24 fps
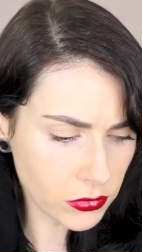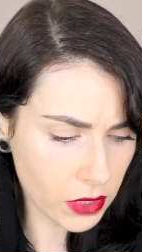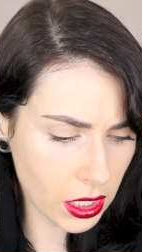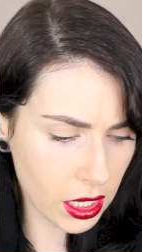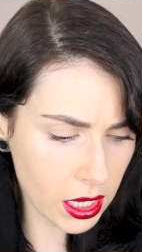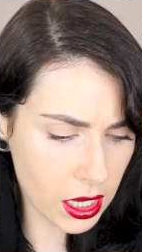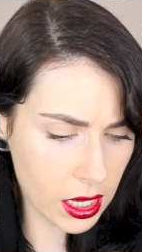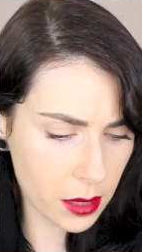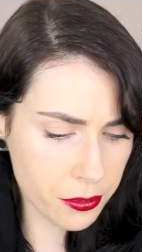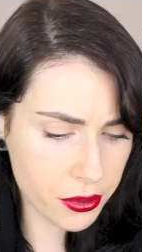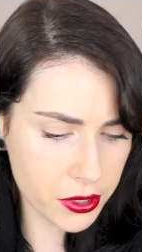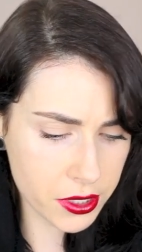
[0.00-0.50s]

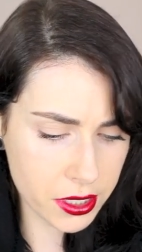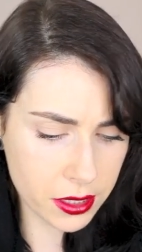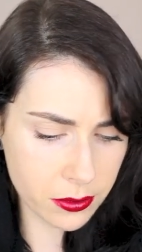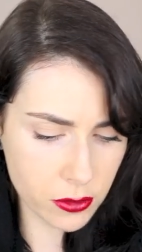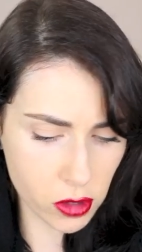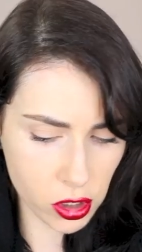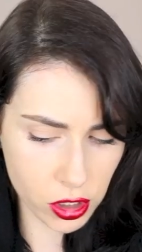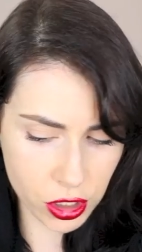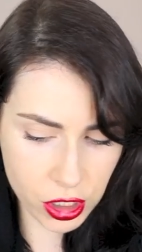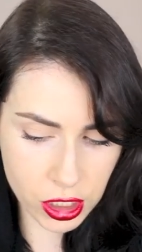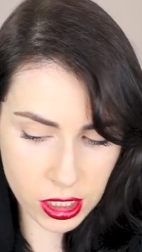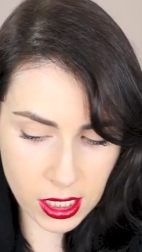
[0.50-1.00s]
pretty
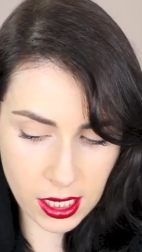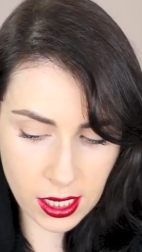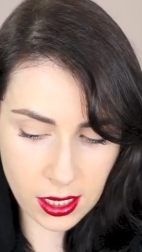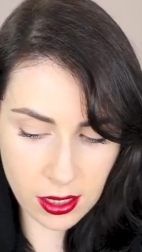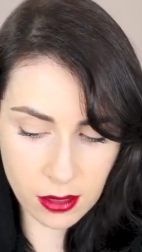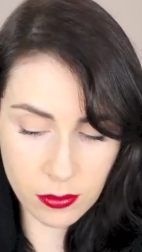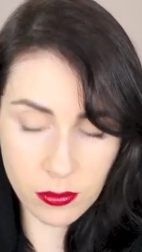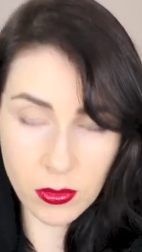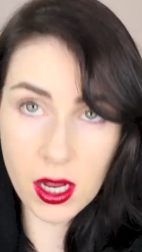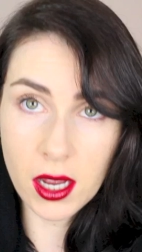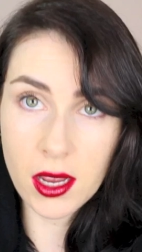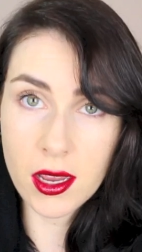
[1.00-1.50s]
much
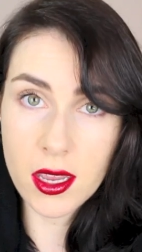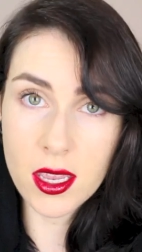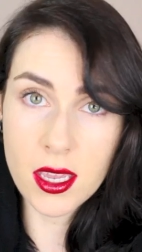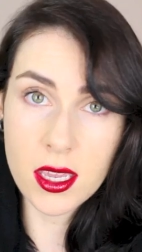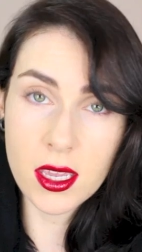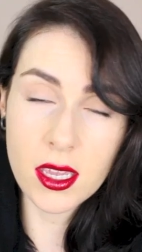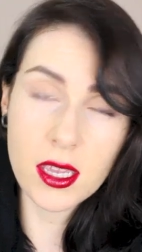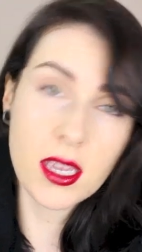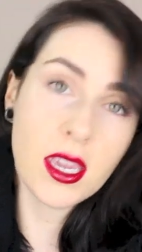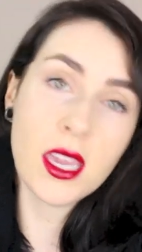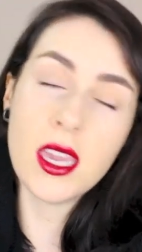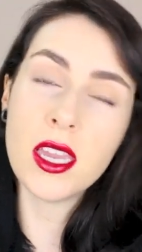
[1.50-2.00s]
in my
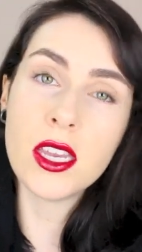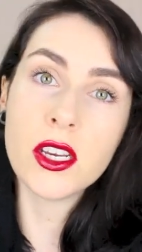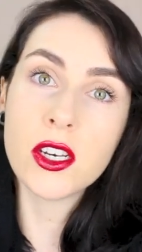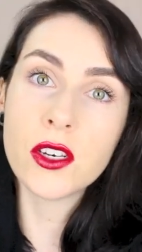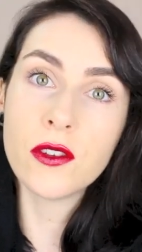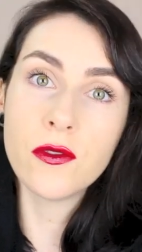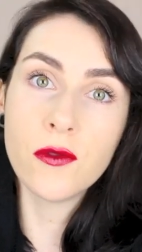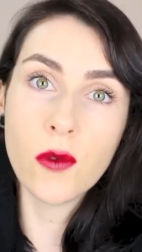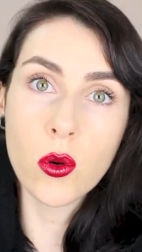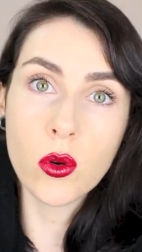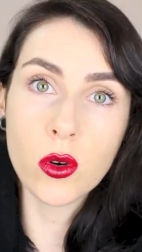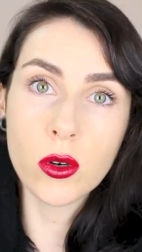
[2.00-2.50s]
kit
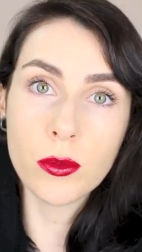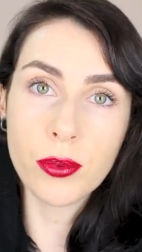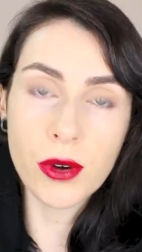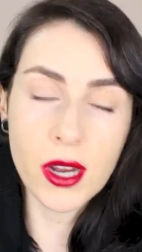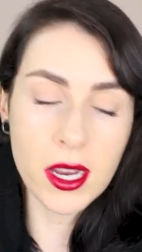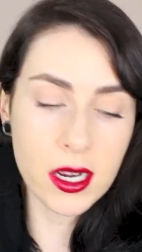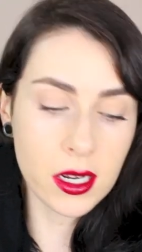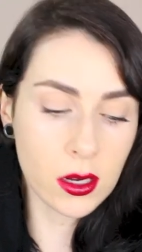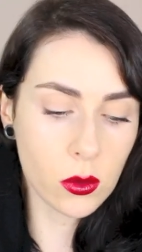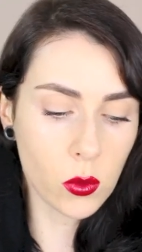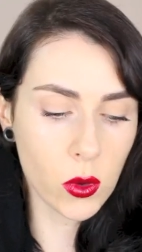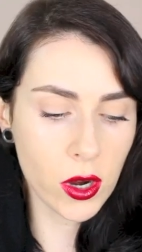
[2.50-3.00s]
for
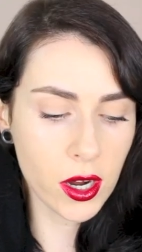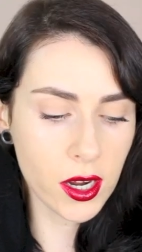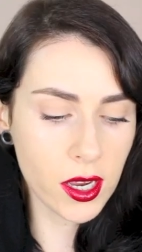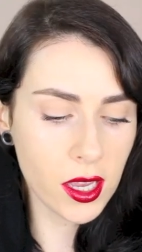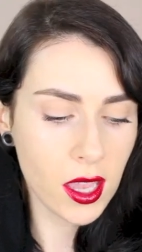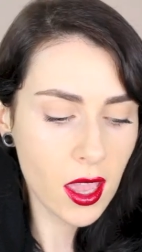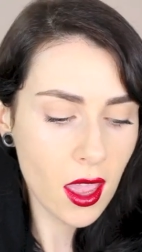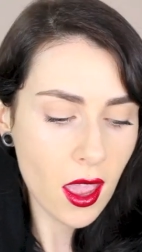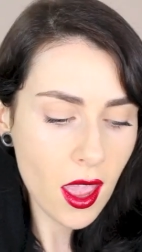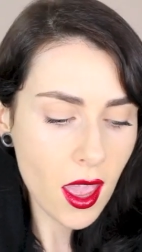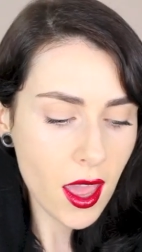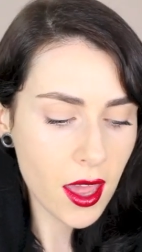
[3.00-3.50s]
bridal work,
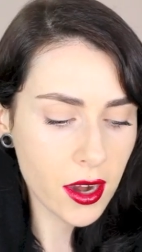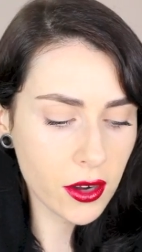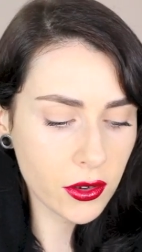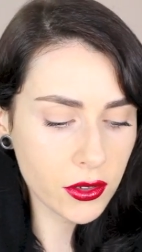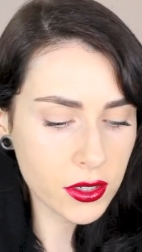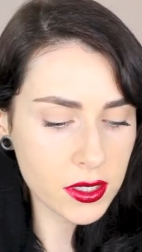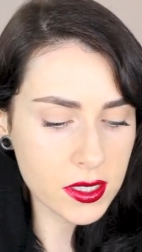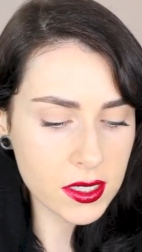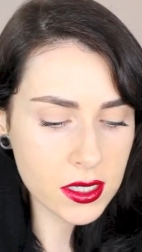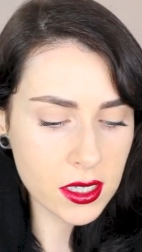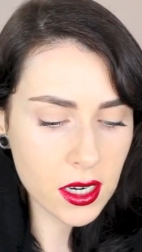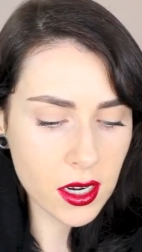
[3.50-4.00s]
and I'm
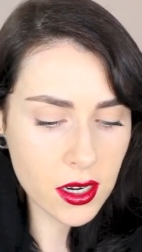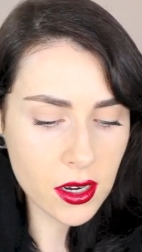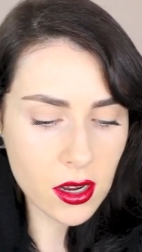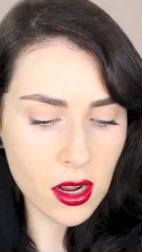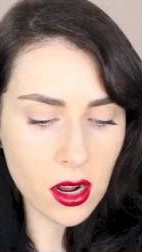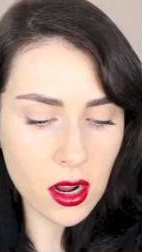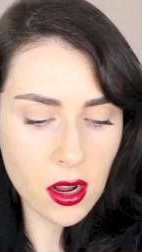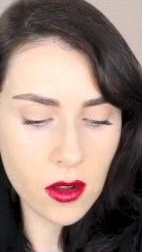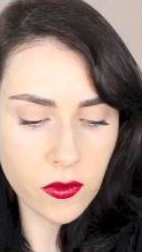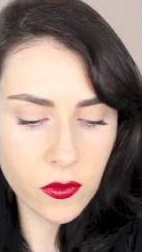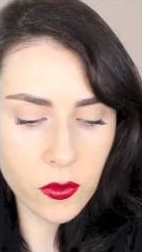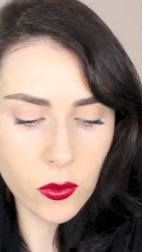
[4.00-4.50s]
going to start
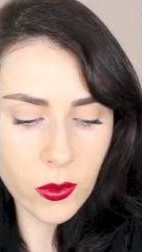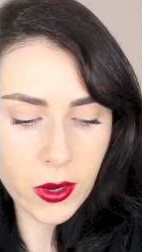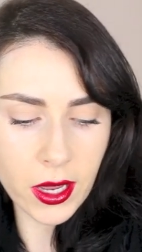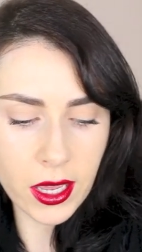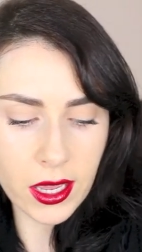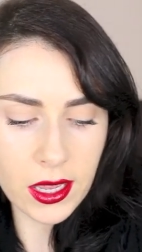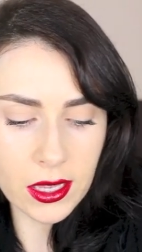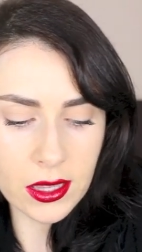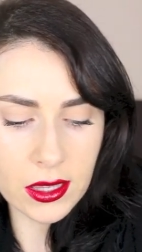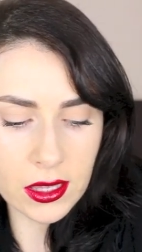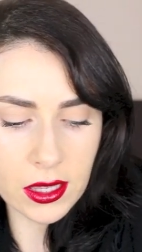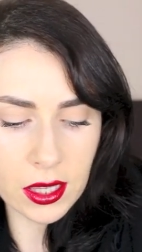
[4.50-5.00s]
off
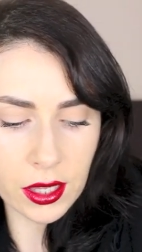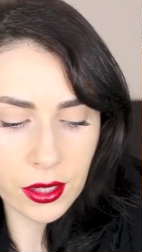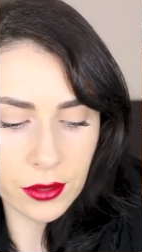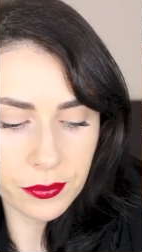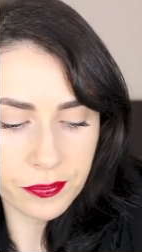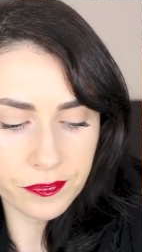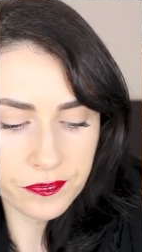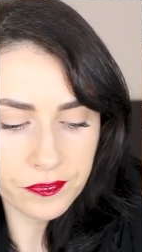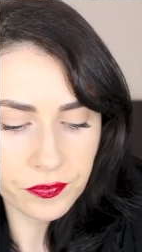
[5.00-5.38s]
with,